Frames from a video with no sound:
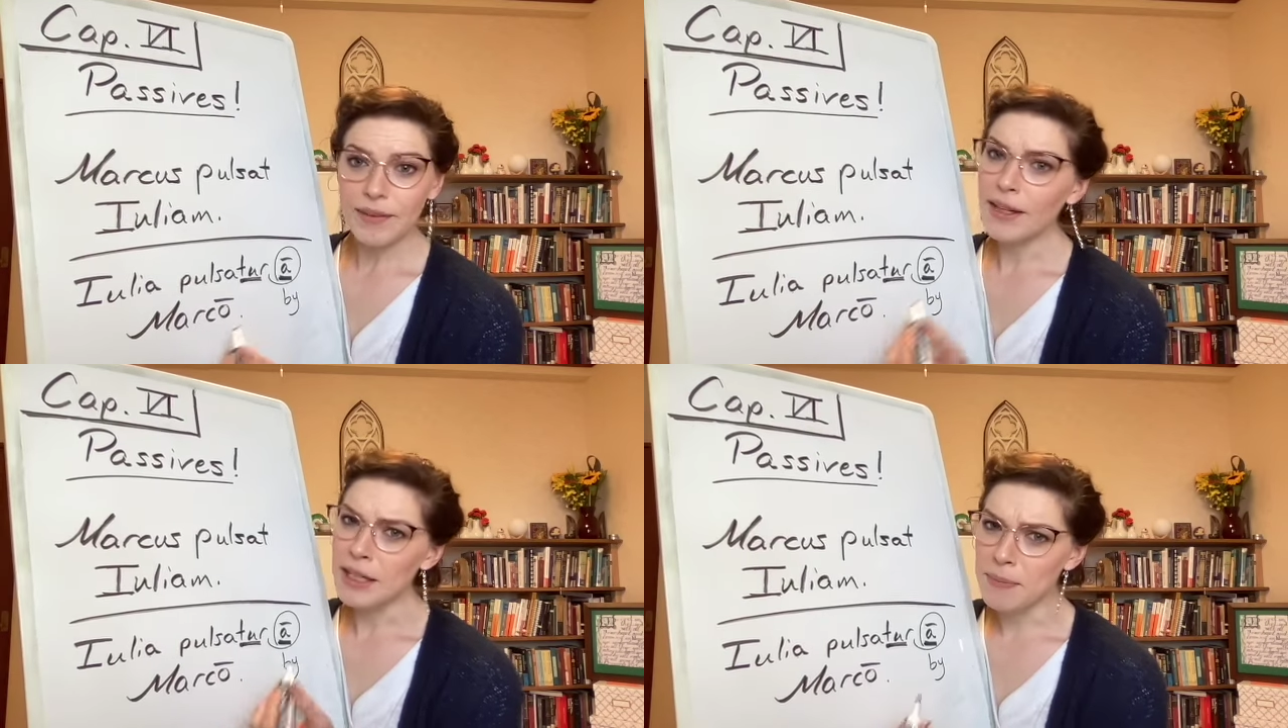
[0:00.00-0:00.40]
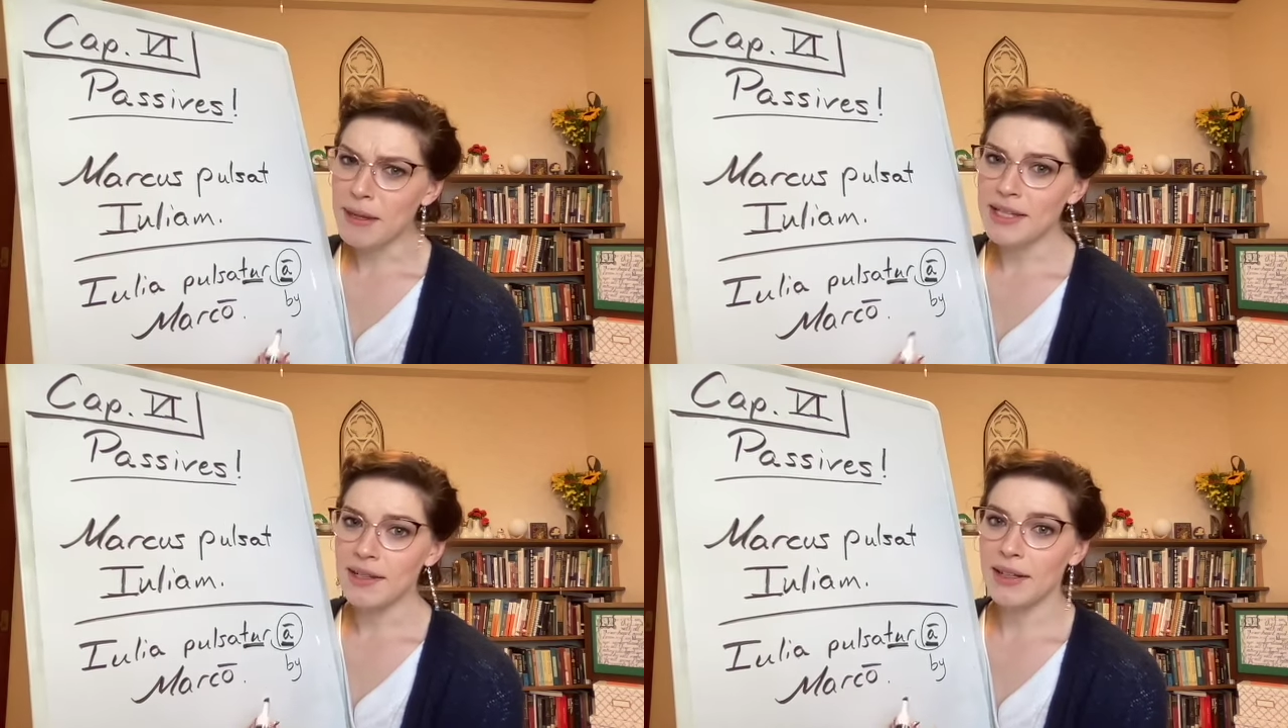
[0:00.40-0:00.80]
is
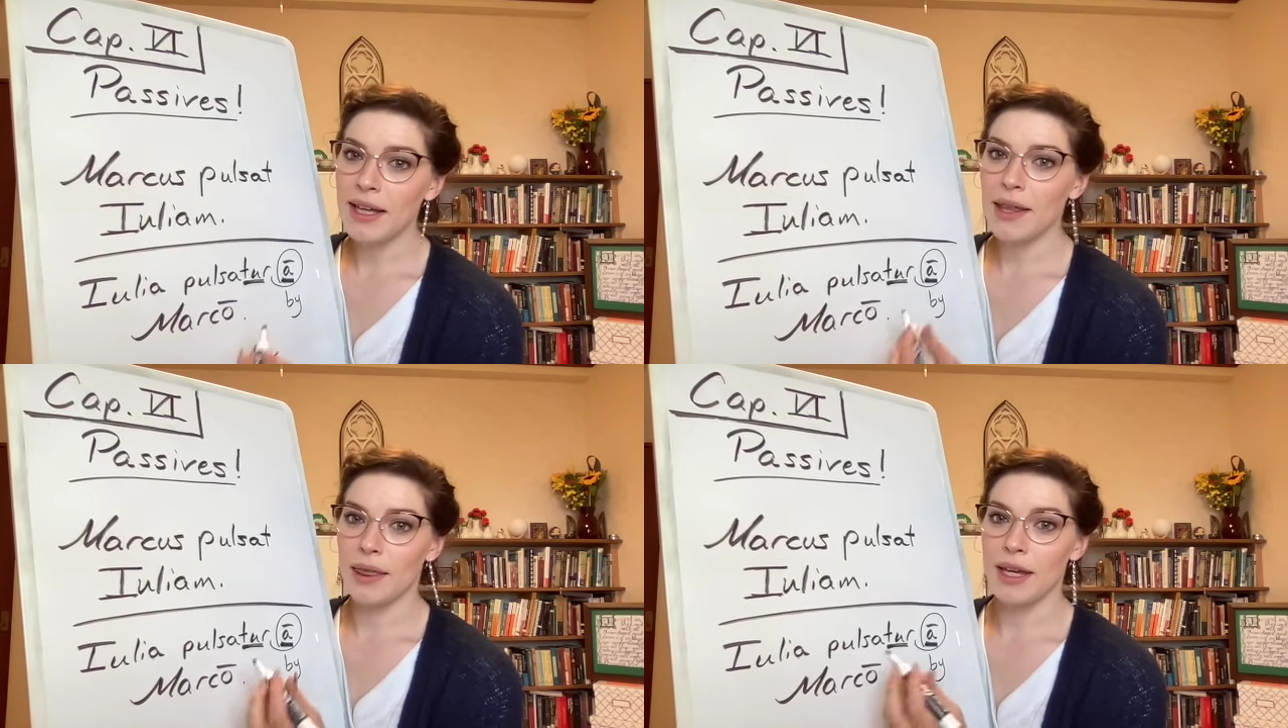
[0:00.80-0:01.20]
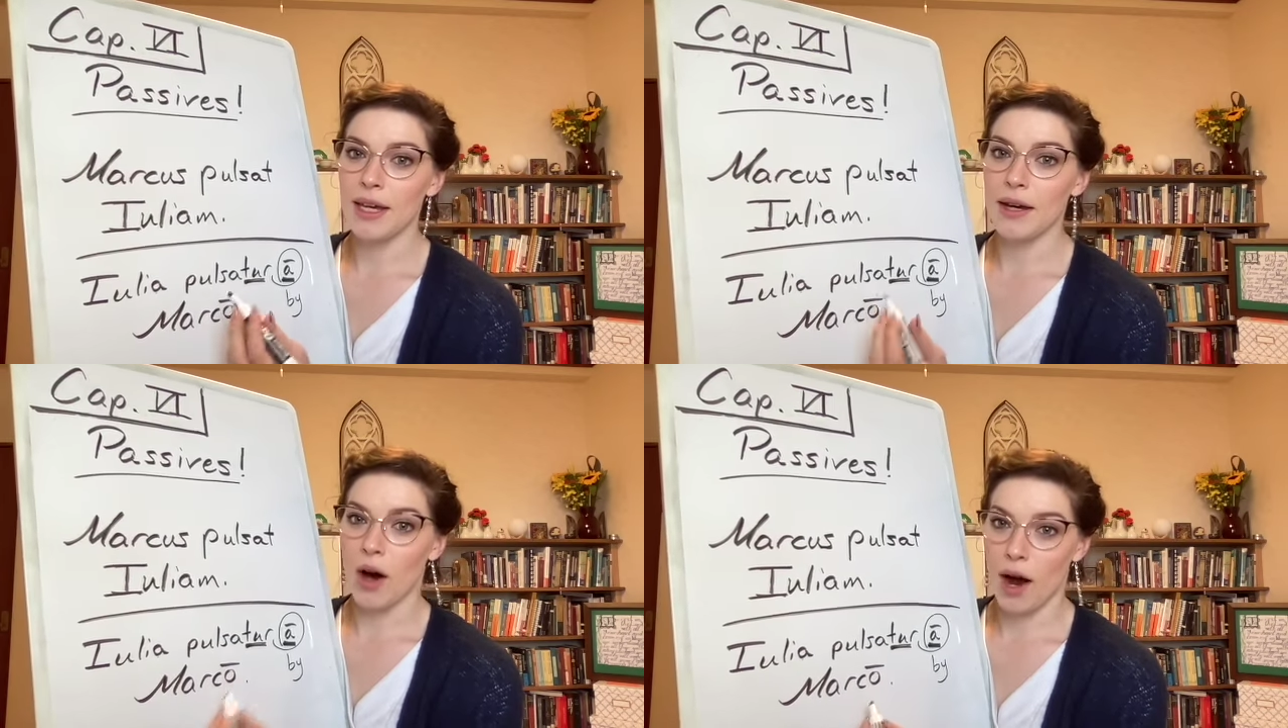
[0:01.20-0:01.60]
basically
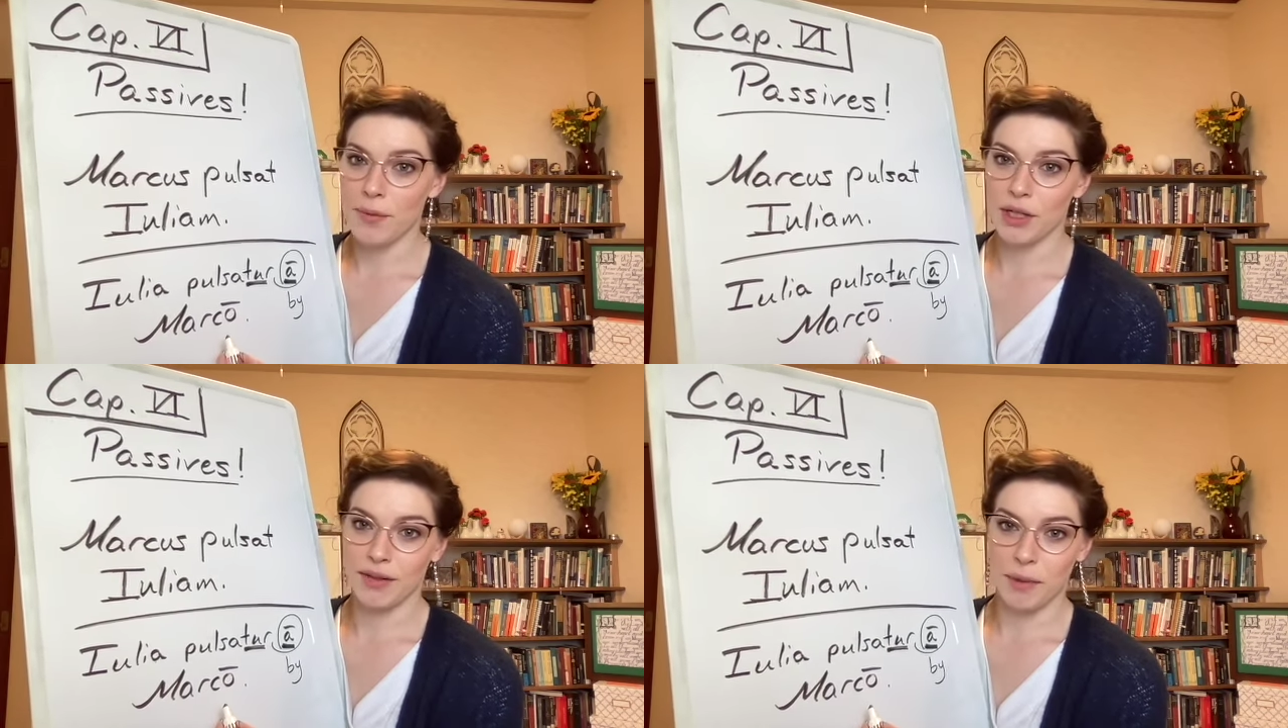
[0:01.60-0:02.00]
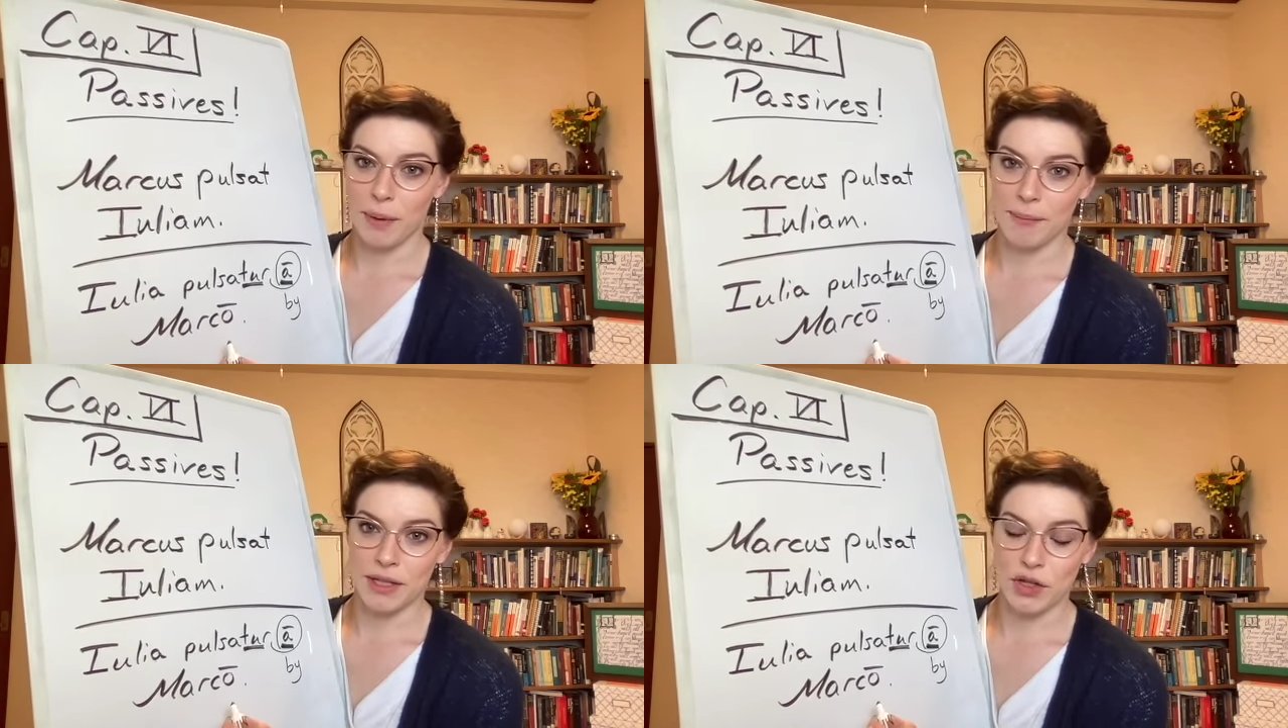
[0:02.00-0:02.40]
the object of the
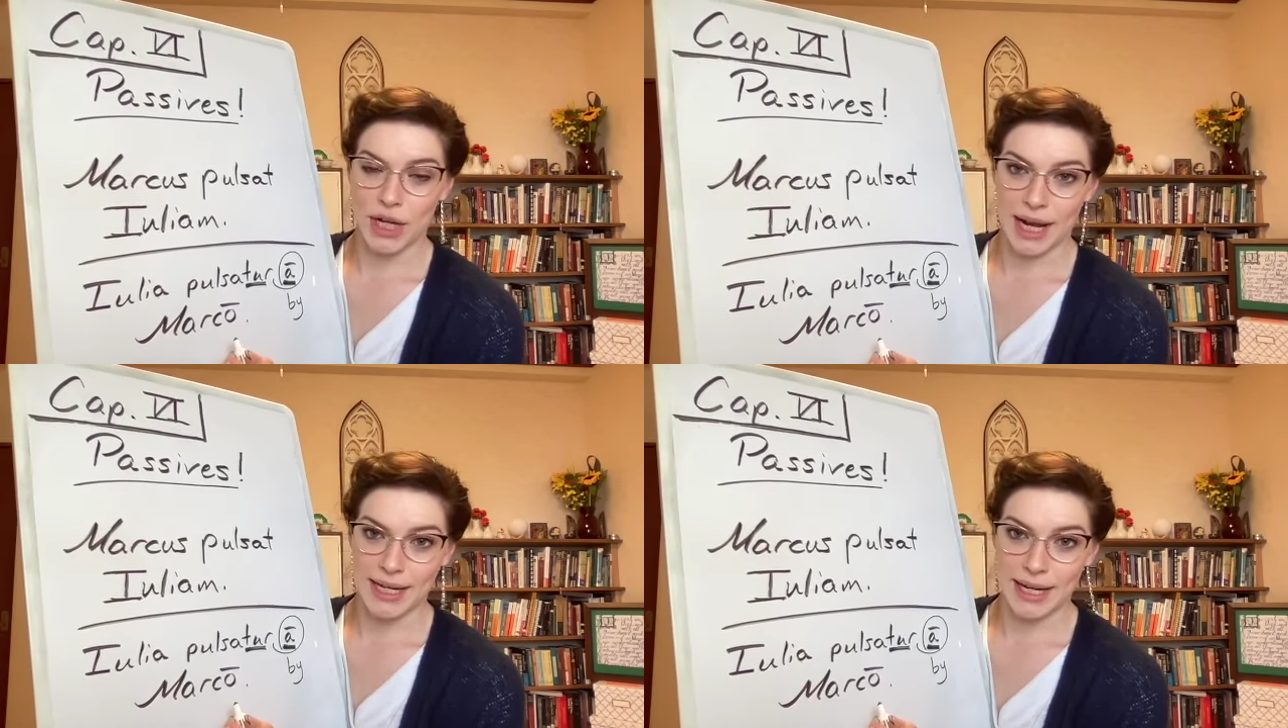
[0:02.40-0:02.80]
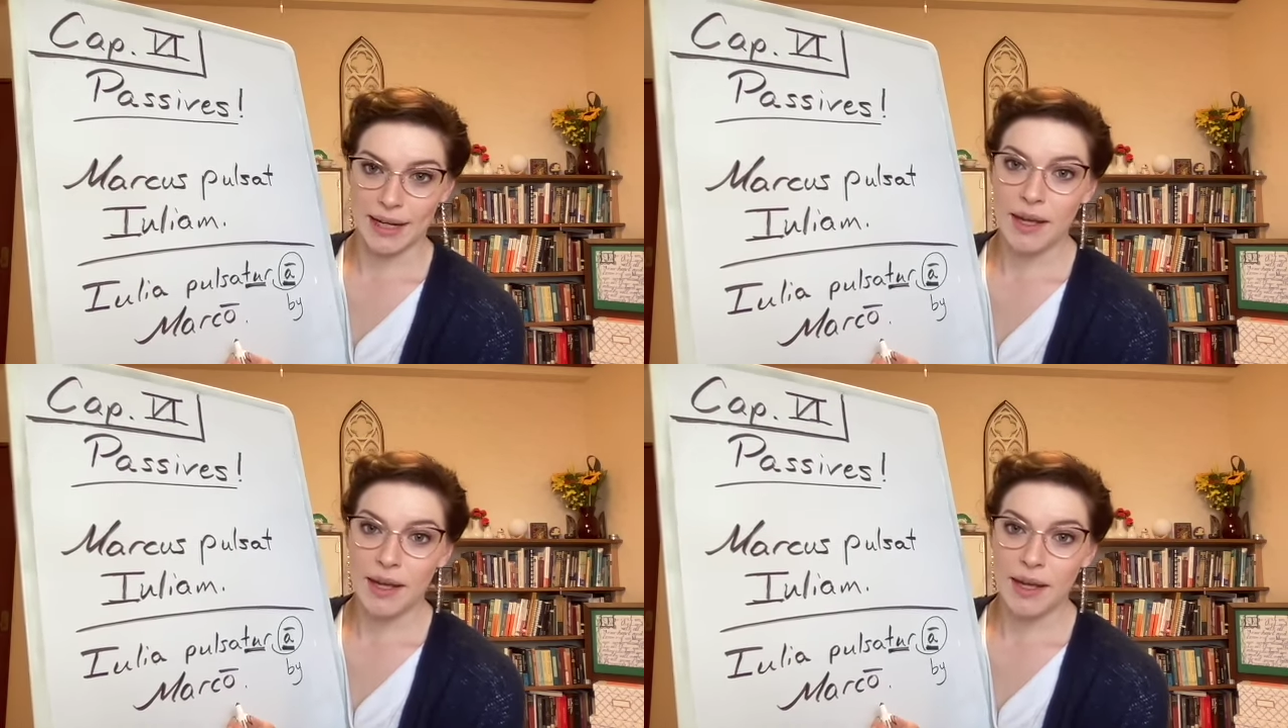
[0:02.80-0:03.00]
preposition ending,